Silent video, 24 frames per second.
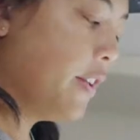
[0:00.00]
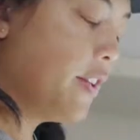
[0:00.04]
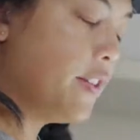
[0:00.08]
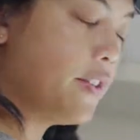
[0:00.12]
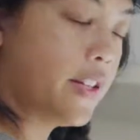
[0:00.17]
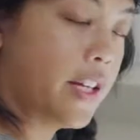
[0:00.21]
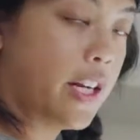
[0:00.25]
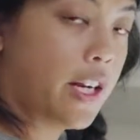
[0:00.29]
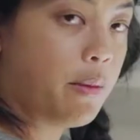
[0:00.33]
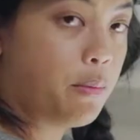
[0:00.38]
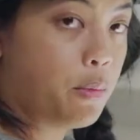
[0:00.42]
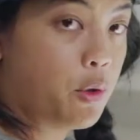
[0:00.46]
things
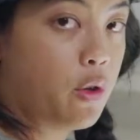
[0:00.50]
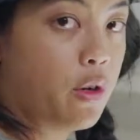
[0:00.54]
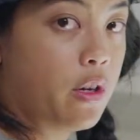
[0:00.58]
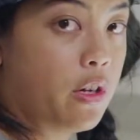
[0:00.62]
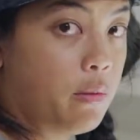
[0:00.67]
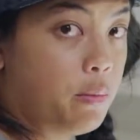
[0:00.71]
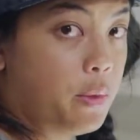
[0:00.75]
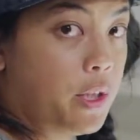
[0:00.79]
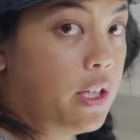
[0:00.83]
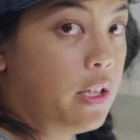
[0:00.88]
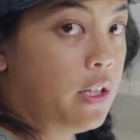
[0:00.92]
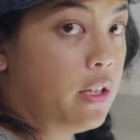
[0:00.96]
that I'm
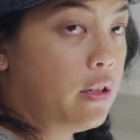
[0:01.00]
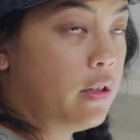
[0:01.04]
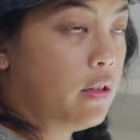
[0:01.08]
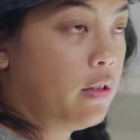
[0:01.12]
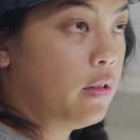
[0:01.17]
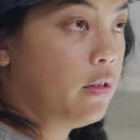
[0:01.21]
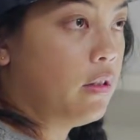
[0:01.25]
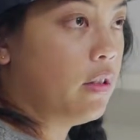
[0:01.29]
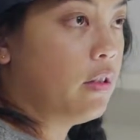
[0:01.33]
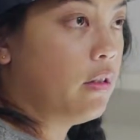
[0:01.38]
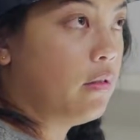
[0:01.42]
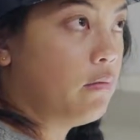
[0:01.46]
gonna be
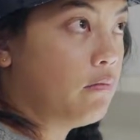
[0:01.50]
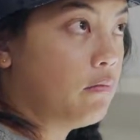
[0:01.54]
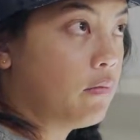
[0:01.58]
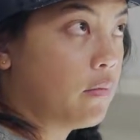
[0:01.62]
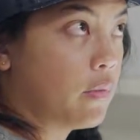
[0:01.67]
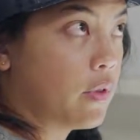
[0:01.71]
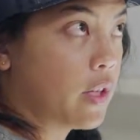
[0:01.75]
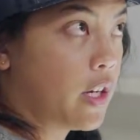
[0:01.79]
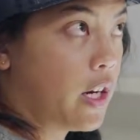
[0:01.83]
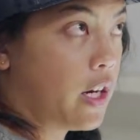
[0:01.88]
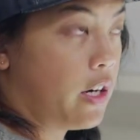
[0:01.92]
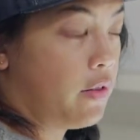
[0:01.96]

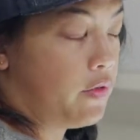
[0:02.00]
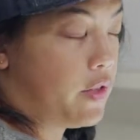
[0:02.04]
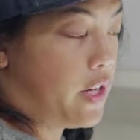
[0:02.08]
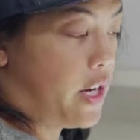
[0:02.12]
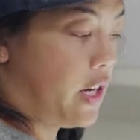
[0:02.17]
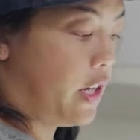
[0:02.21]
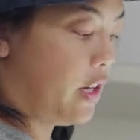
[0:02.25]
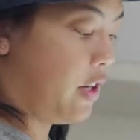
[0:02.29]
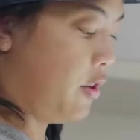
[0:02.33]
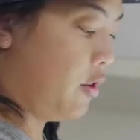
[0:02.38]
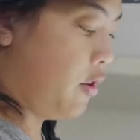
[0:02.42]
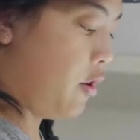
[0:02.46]
kind of
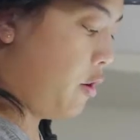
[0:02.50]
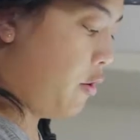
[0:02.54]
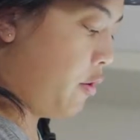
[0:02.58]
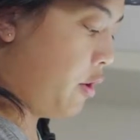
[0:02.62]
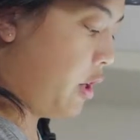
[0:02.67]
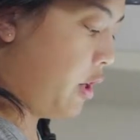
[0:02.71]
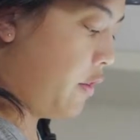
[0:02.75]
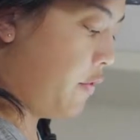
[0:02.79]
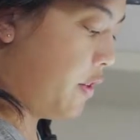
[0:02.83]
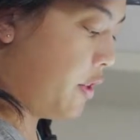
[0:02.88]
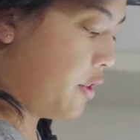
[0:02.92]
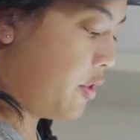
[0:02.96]
taking note
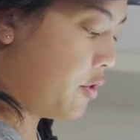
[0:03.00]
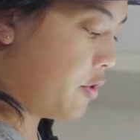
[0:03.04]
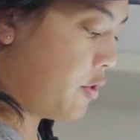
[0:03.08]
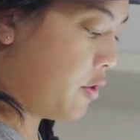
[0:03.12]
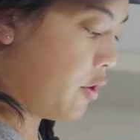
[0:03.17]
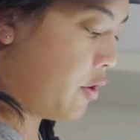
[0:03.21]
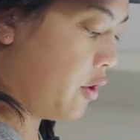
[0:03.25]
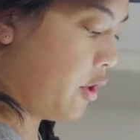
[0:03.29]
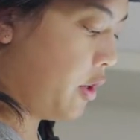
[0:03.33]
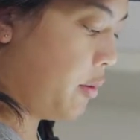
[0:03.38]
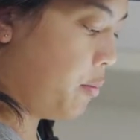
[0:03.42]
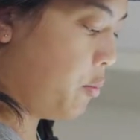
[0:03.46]
of is
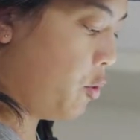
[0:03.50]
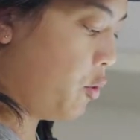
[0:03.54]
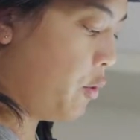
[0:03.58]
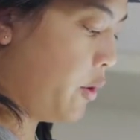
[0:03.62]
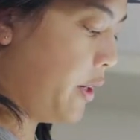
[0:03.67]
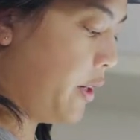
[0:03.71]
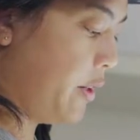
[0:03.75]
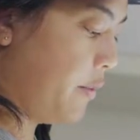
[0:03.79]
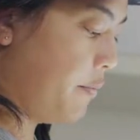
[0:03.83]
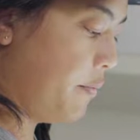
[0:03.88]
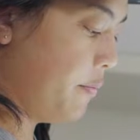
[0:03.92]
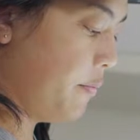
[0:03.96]
turning
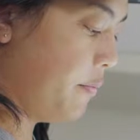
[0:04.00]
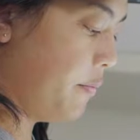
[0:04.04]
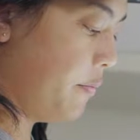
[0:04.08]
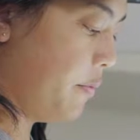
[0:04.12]
point,